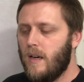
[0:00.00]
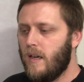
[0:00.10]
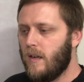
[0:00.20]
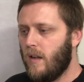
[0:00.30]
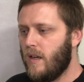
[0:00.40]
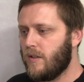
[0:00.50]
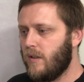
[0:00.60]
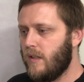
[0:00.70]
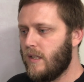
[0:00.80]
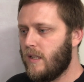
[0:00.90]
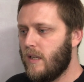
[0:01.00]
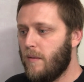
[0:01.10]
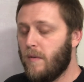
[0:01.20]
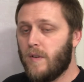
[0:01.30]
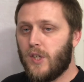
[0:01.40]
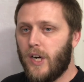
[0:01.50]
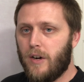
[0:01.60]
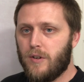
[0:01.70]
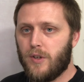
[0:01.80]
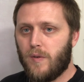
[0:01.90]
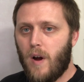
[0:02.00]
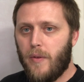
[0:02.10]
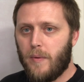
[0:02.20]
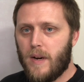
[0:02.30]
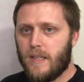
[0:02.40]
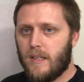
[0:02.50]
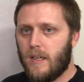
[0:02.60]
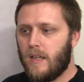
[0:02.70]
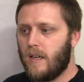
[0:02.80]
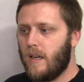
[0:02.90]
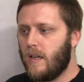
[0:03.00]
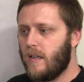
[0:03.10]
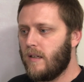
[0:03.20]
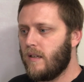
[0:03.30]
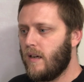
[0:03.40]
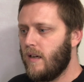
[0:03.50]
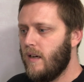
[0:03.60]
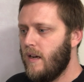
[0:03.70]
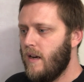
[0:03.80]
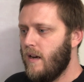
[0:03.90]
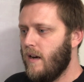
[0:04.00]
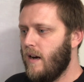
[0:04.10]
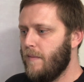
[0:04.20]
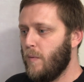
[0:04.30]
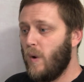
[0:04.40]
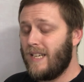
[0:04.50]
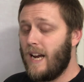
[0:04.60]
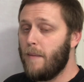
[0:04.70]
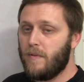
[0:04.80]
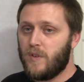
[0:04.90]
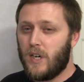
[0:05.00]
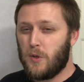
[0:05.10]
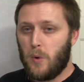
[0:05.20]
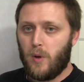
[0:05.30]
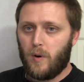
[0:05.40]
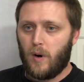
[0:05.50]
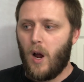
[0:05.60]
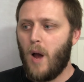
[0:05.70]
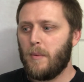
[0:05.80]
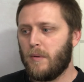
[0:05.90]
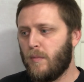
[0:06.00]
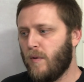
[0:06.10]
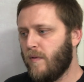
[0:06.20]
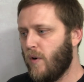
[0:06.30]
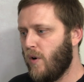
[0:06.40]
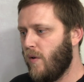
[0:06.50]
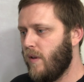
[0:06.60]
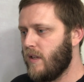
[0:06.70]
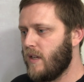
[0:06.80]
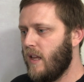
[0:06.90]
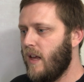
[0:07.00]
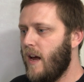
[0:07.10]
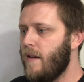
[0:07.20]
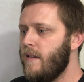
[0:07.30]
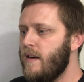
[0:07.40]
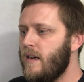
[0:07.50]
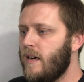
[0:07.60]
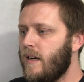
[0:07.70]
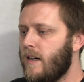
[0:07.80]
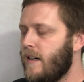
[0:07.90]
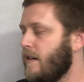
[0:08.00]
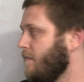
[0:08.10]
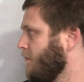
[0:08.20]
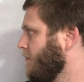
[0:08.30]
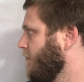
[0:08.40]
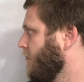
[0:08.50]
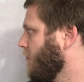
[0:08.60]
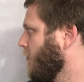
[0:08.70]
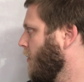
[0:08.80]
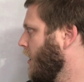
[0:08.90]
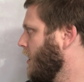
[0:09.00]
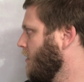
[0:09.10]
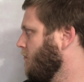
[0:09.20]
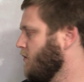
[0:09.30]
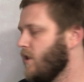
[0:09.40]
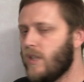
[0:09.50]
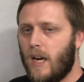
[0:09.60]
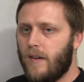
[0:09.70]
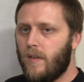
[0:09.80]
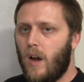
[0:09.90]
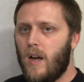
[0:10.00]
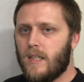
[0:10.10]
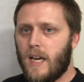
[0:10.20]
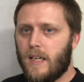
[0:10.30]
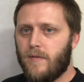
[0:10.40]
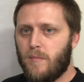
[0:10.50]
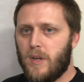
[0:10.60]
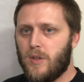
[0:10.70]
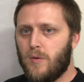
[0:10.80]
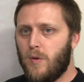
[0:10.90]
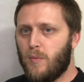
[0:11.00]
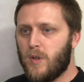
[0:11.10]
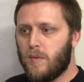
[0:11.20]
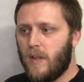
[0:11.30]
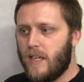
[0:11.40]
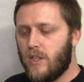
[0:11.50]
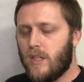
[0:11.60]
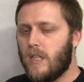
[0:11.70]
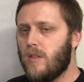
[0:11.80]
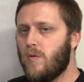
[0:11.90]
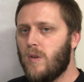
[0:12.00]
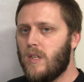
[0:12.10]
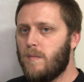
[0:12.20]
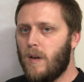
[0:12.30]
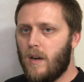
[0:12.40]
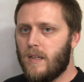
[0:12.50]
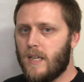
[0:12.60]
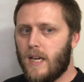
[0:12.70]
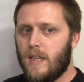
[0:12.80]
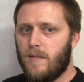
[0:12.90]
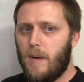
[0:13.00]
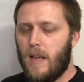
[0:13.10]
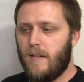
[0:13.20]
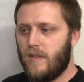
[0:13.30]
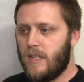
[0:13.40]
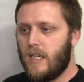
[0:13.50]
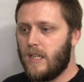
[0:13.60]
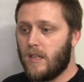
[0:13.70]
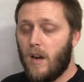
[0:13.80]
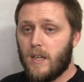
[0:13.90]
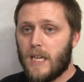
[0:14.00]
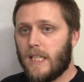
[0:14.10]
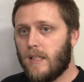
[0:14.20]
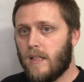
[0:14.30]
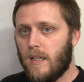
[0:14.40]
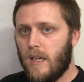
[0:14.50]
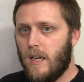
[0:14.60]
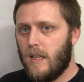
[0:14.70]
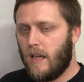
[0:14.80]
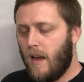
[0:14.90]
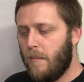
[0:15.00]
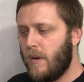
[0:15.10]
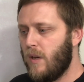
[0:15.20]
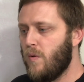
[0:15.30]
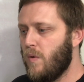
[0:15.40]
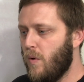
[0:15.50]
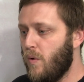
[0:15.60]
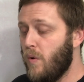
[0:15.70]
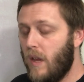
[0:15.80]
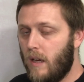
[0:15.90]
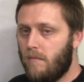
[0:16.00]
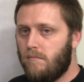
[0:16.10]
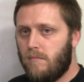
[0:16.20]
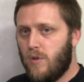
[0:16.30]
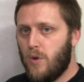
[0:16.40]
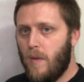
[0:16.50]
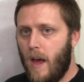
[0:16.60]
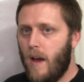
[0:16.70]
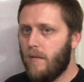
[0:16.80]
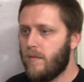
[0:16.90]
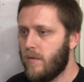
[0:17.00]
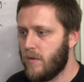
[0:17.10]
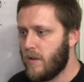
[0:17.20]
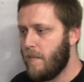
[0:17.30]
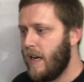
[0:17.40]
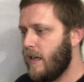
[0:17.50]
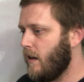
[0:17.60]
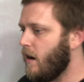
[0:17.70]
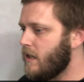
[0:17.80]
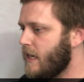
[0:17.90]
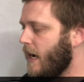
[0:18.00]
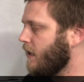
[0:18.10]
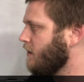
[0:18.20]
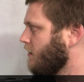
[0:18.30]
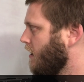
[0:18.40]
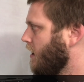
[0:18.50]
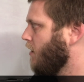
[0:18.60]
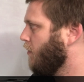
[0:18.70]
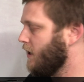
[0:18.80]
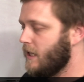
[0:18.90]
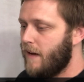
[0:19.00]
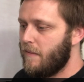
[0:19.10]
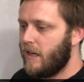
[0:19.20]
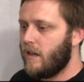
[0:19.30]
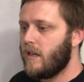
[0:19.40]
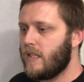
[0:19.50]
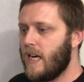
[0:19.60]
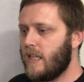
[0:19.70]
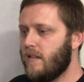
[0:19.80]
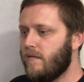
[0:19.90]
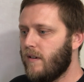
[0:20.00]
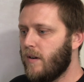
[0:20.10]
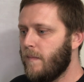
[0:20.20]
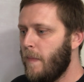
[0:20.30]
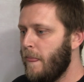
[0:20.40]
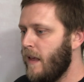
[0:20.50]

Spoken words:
It'll also list the number of shares you're authorizing and what type of shares, whether they're common or preferred or things like that. And just kind of contact information, who the principal agent is, who needs to be contacted by, if the state needs to contact the company, who they do that, who's the main contact, and what's that main contact info.